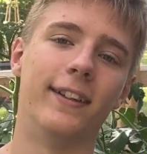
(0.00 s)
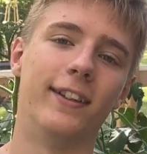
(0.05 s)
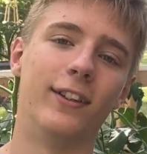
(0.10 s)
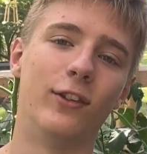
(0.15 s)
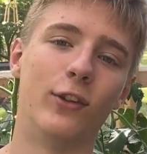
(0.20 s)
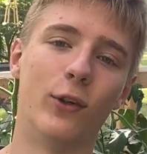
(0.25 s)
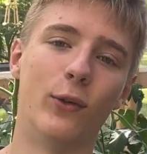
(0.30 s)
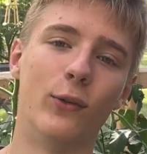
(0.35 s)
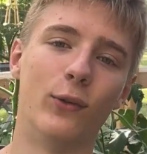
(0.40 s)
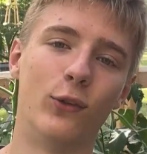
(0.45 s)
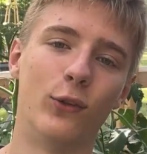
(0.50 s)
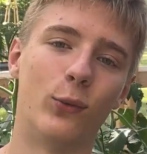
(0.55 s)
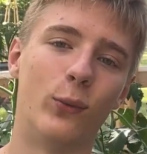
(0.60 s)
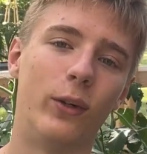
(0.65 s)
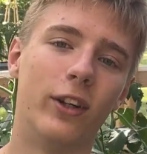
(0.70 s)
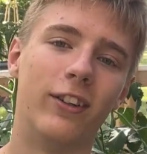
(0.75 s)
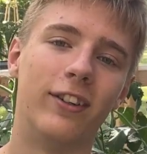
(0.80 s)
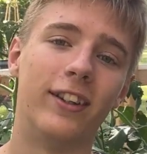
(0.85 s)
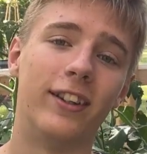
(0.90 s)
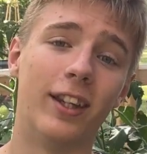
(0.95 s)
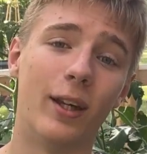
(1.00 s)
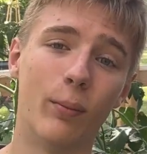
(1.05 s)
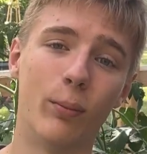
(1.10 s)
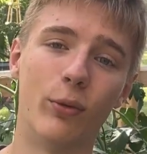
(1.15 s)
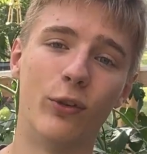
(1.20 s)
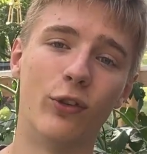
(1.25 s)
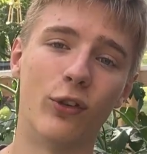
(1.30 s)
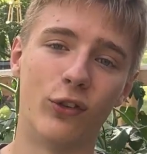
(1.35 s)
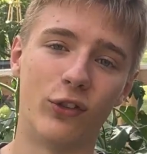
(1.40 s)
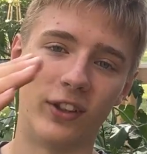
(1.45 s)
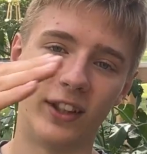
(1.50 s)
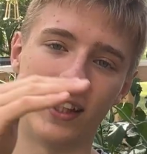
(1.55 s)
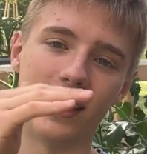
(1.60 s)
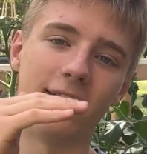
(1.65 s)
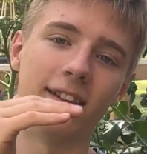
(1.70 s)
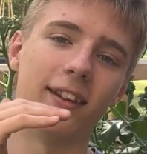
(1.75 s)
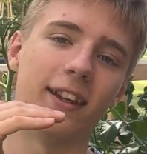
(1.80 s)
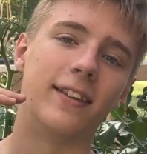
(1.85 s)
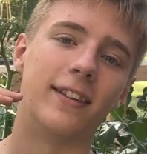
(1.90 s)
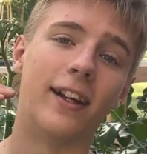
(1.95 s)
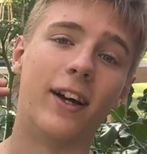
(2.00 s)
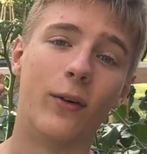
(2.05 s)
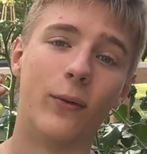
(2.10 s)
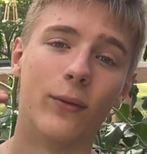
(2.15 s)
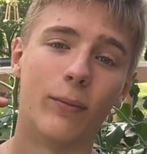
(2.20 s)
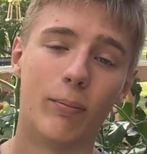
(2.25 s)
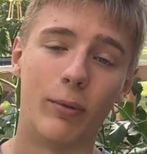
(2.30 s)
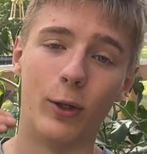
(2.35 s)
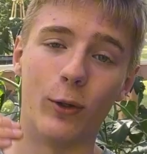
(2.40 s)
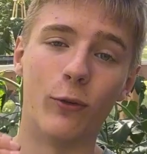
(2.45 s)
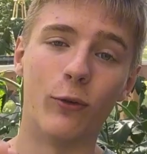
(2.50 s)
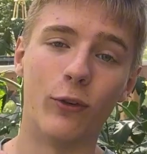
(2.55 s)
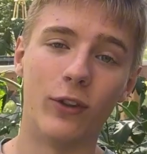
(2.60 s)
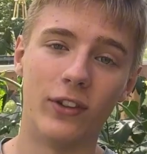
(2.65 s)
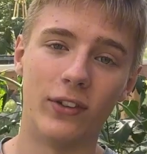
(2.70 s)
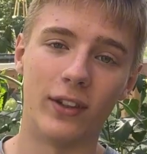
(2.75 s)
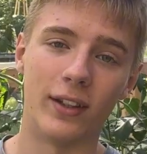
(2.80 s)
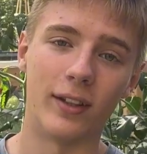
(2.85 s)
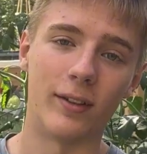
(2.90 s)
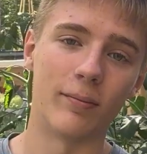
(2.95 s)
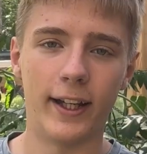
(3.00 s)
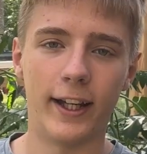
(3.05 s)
zones where the temperatures get down below freezing.